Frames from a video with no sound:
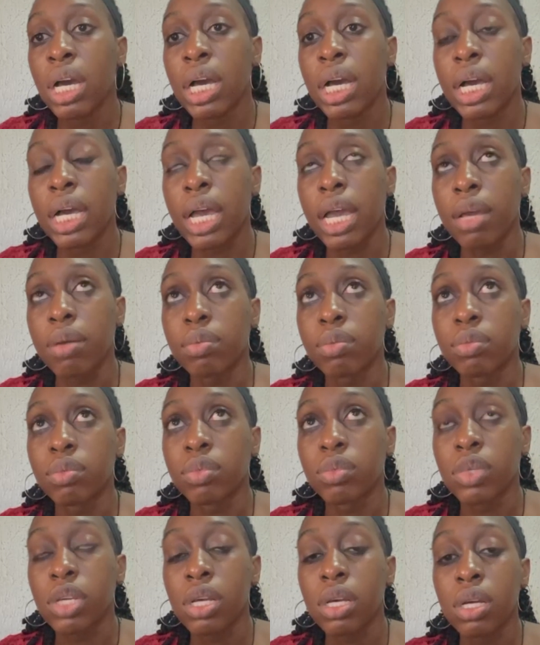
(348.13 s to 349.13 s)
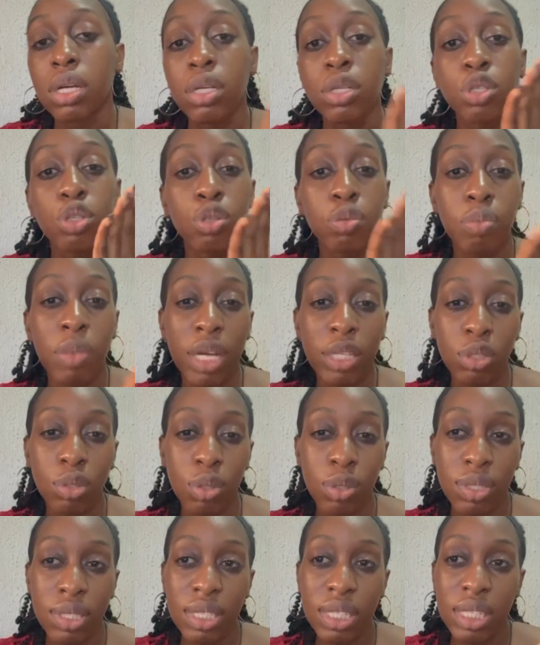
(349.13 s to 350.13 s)

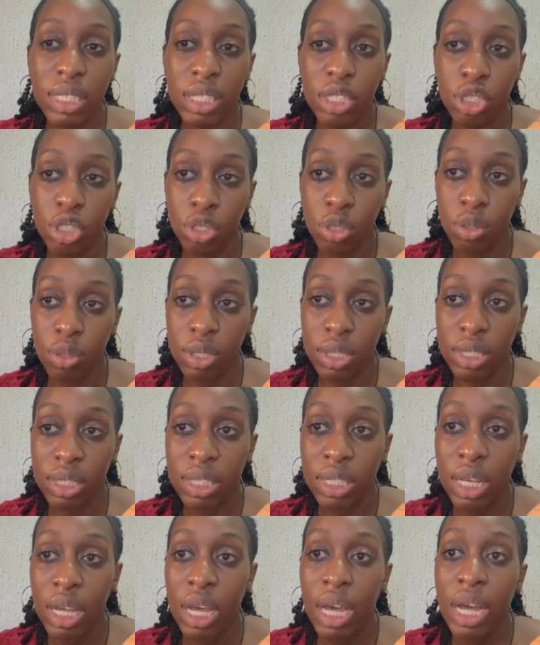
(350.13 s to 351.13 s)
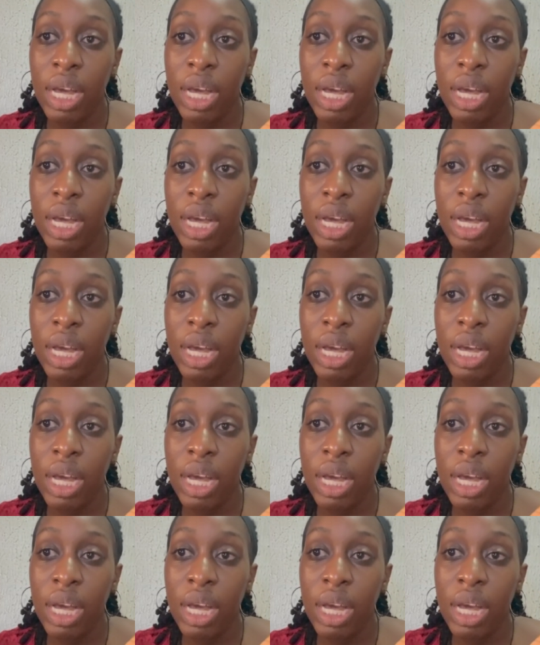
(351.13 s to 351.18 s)
rheumatous lesions,